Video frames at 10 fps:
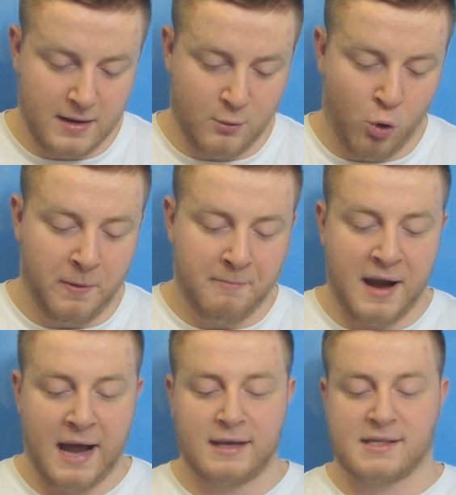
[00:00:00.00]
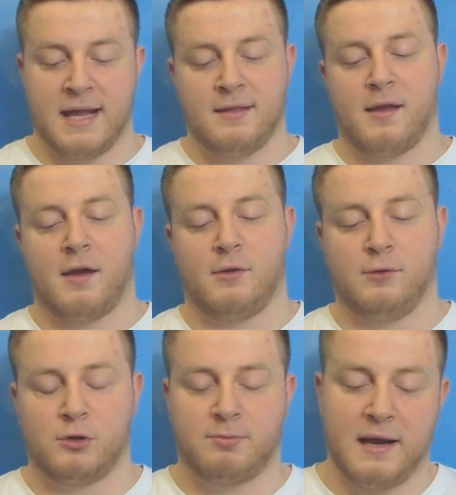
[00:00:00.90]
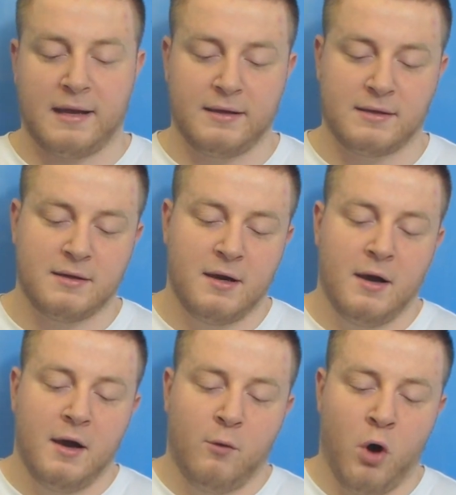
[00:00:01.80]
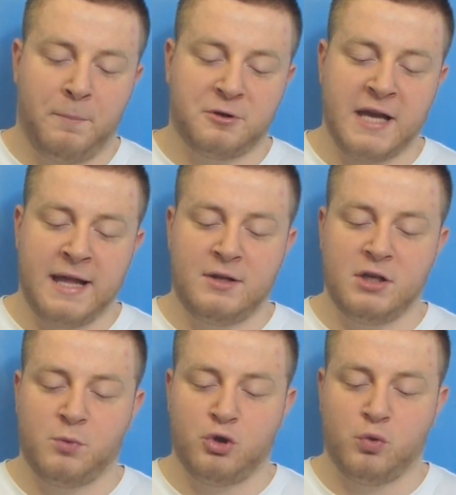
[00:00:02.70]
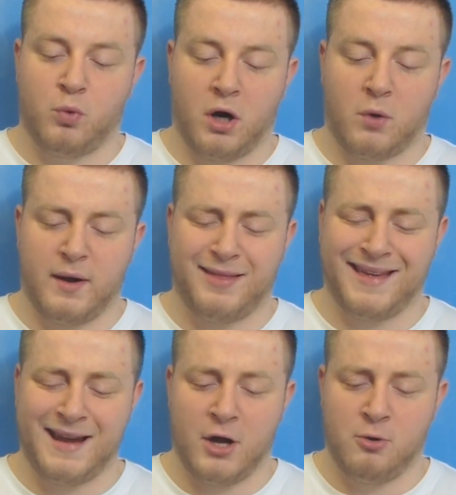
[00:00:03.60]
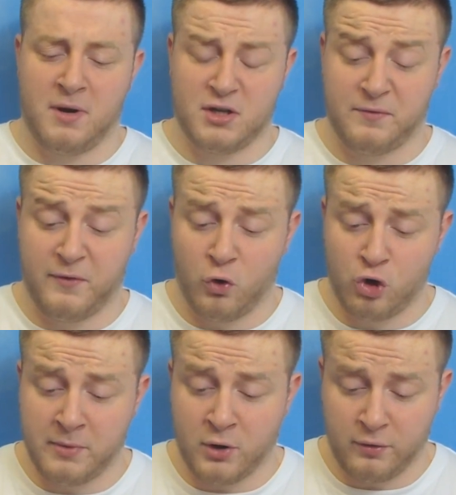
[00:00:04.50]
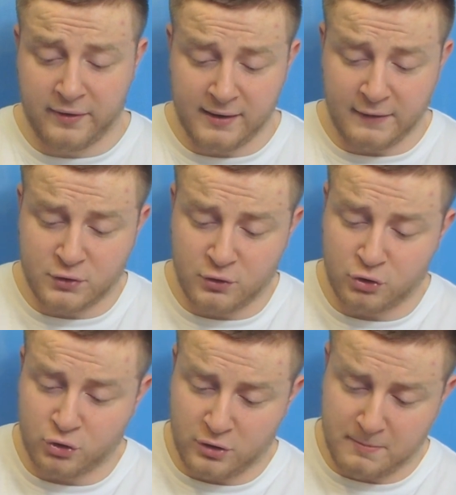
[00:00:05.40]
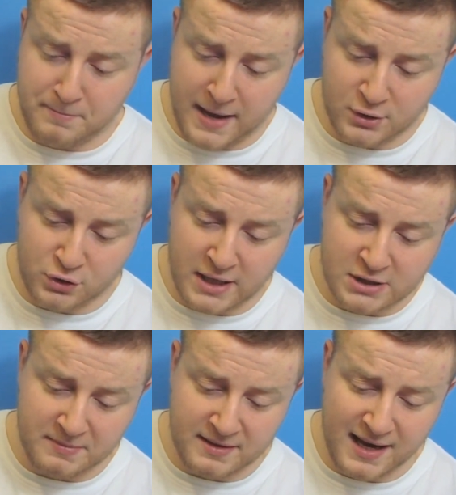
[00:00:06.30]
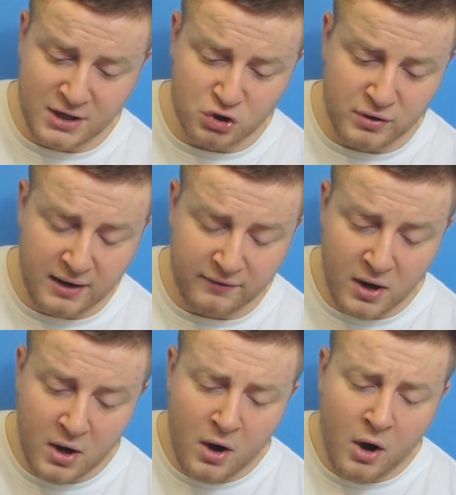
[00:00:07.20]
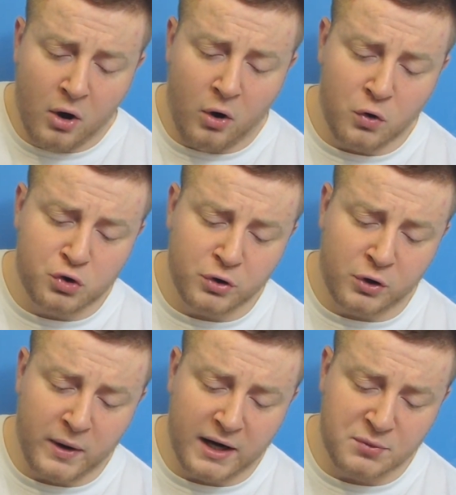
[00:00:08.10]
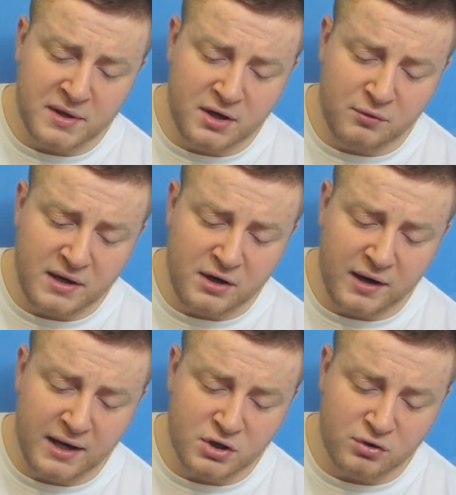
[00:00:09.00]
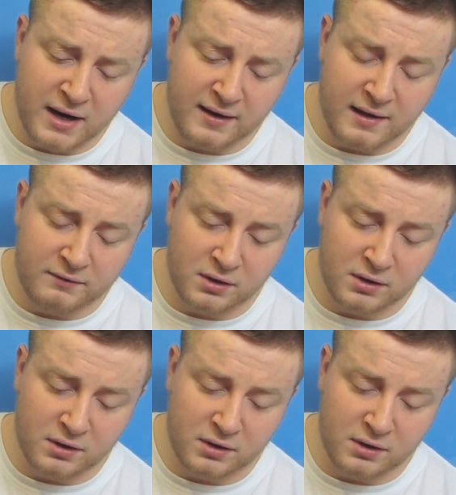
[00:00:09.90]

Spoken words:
open brackets, India, closed brackets, what percentages would you work with and how much volume in all 3 lifts to ensure the best chance of maintaining strength? Also, the quickest way to regain strength after a